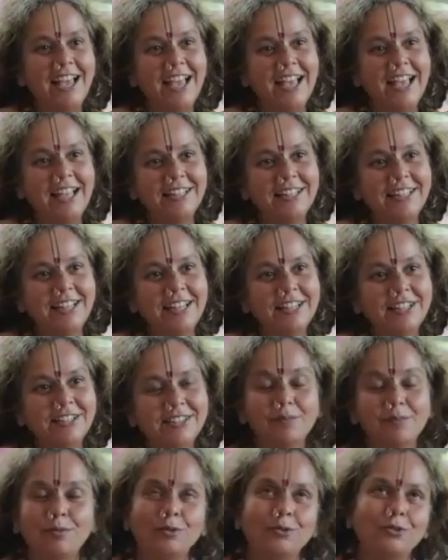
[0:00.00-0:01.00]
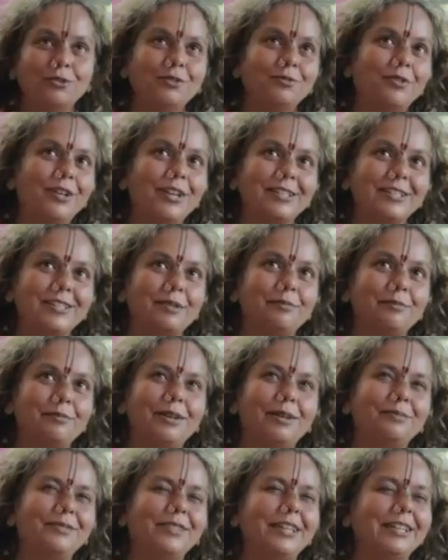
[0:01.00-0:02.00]
And then suppose, for
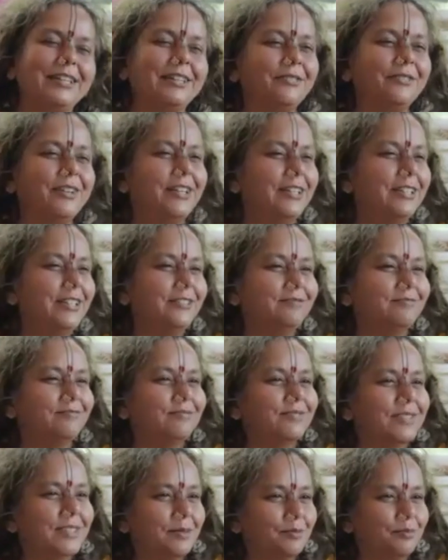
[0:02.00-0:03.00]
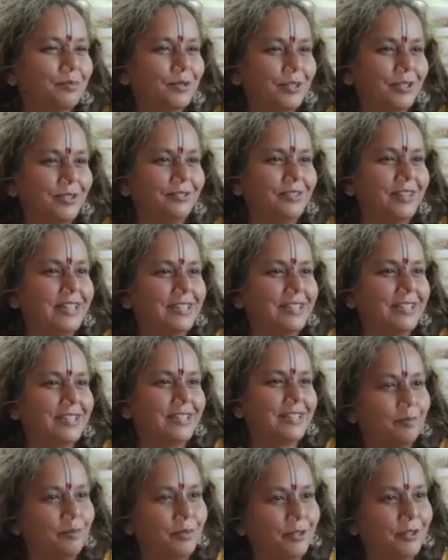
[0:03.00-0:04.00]
example, I'm taking very simple
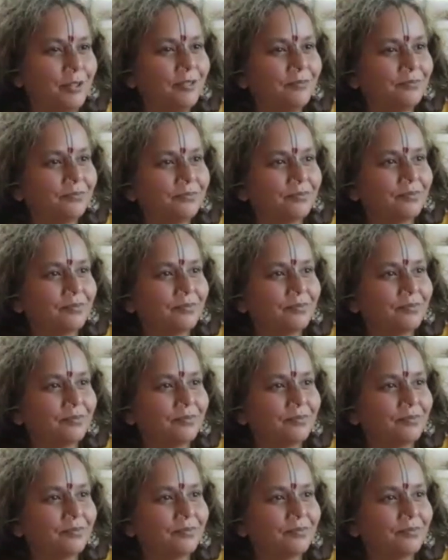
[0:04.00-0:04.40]
example.